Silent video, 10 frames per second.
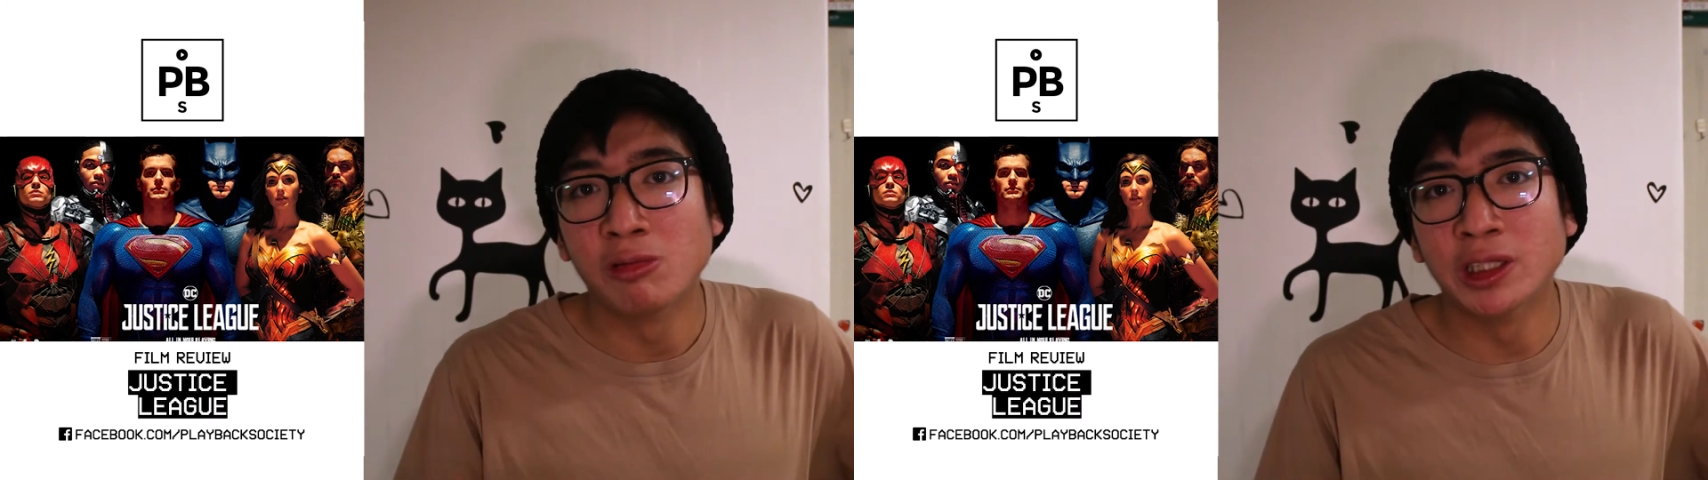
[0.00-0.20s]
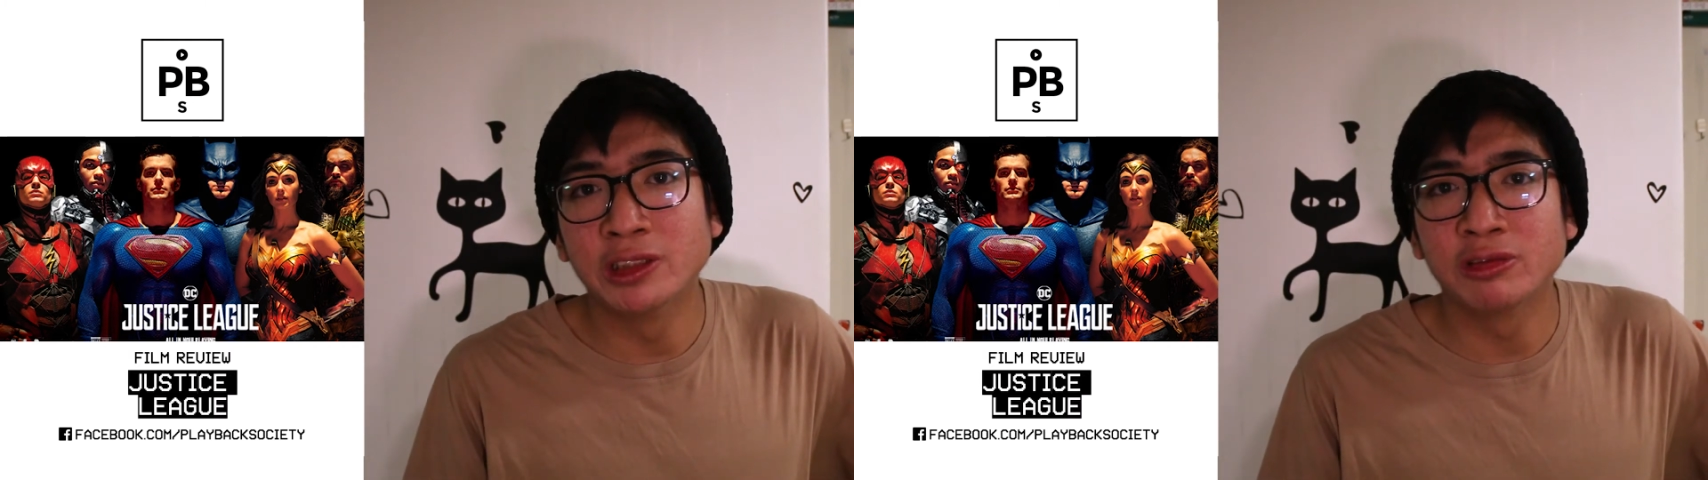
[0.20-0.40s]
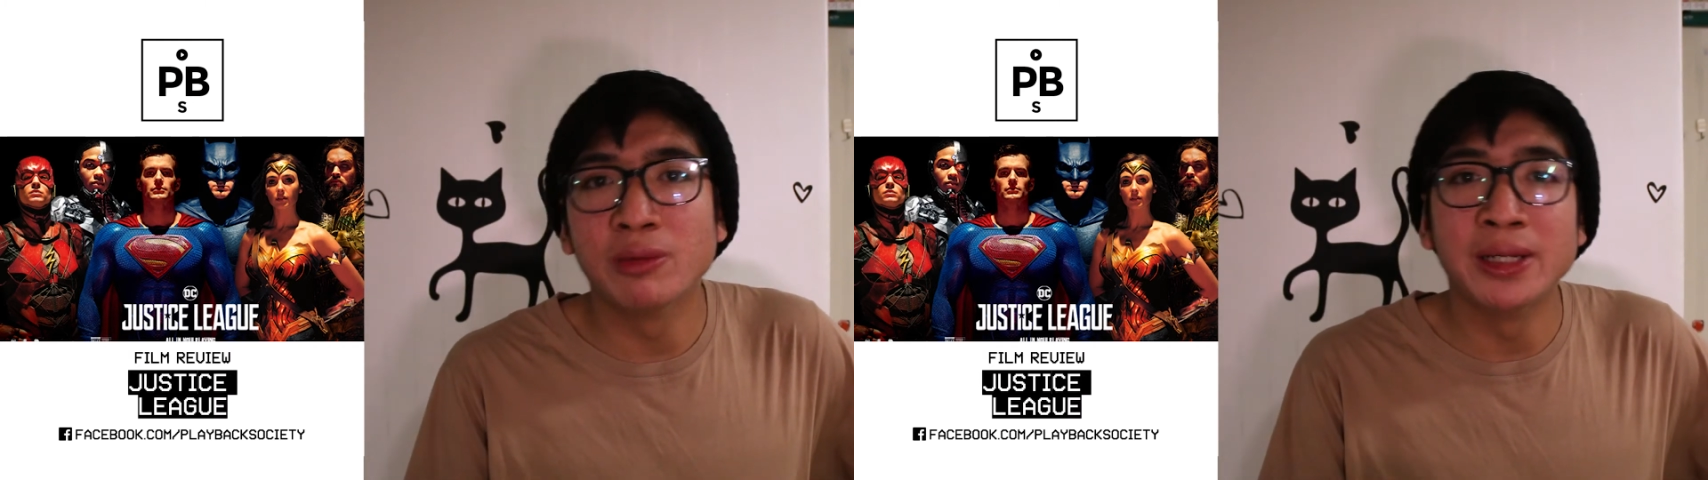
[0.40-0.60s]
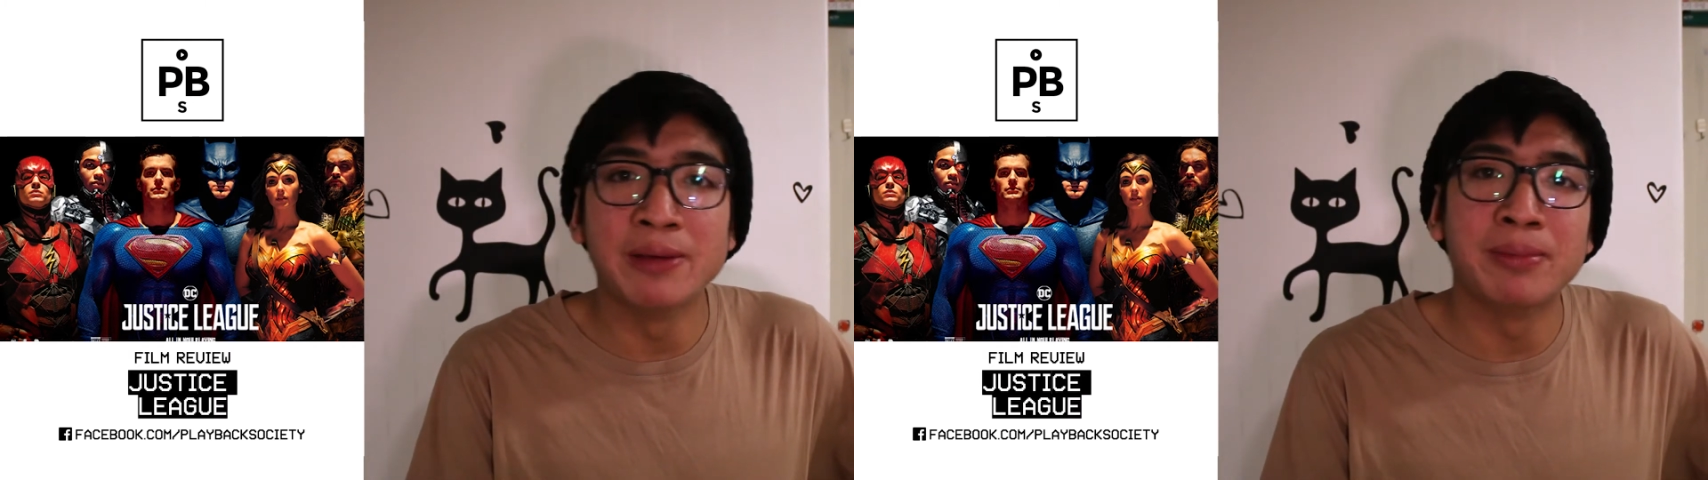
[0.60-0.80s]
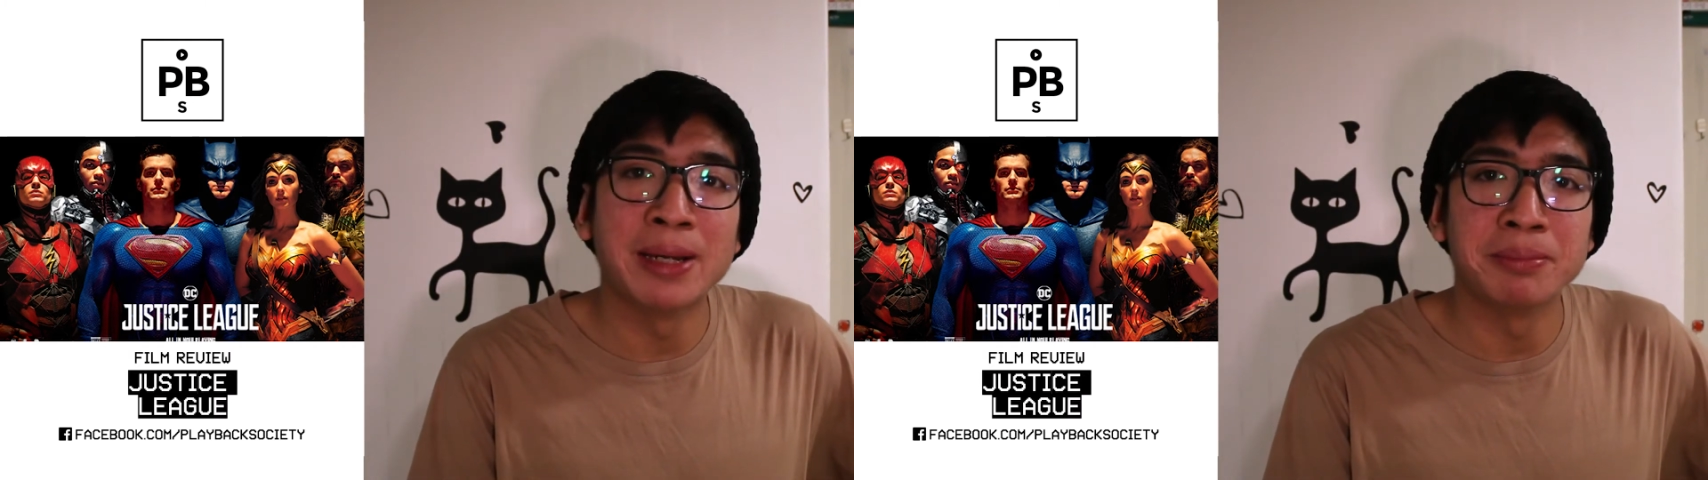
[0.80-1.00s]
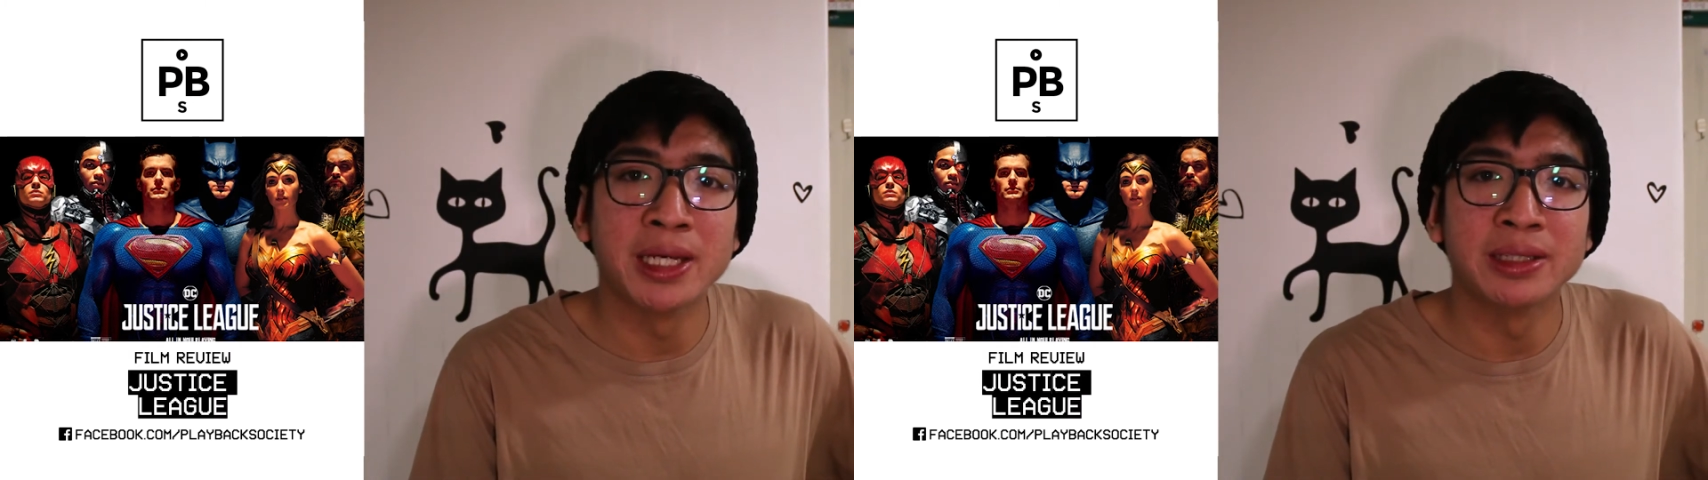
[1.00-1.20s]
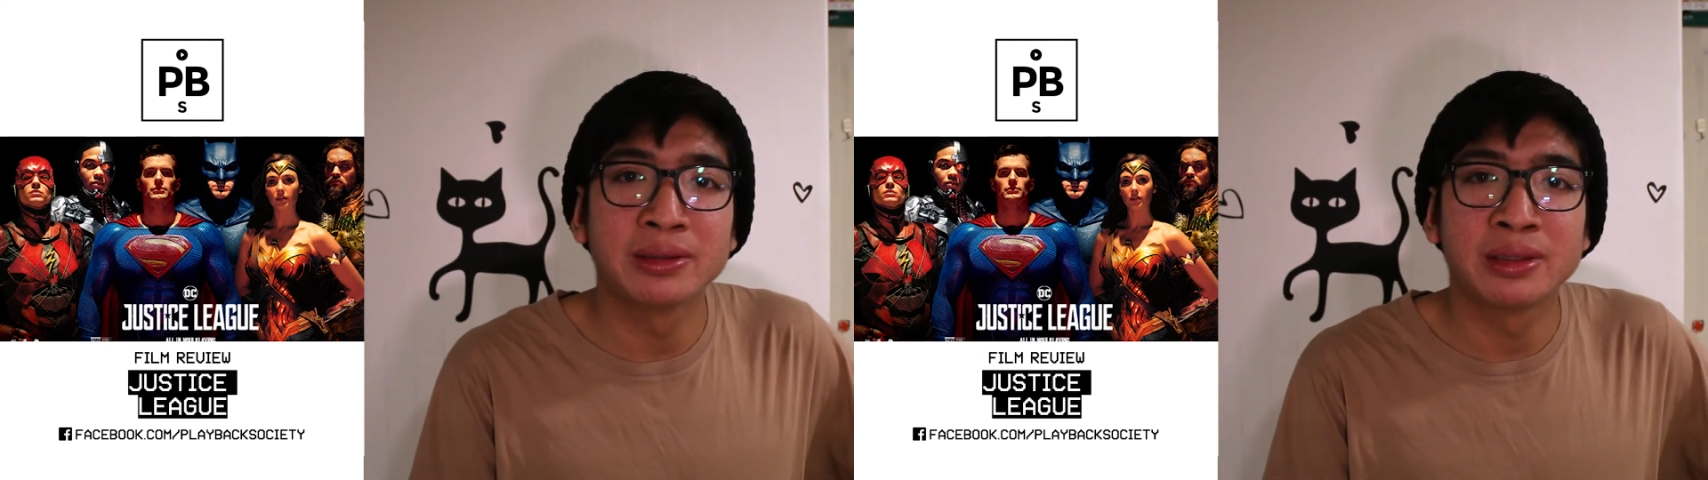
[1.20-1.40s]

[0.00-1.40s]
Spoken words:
Wonder Woman and Batman.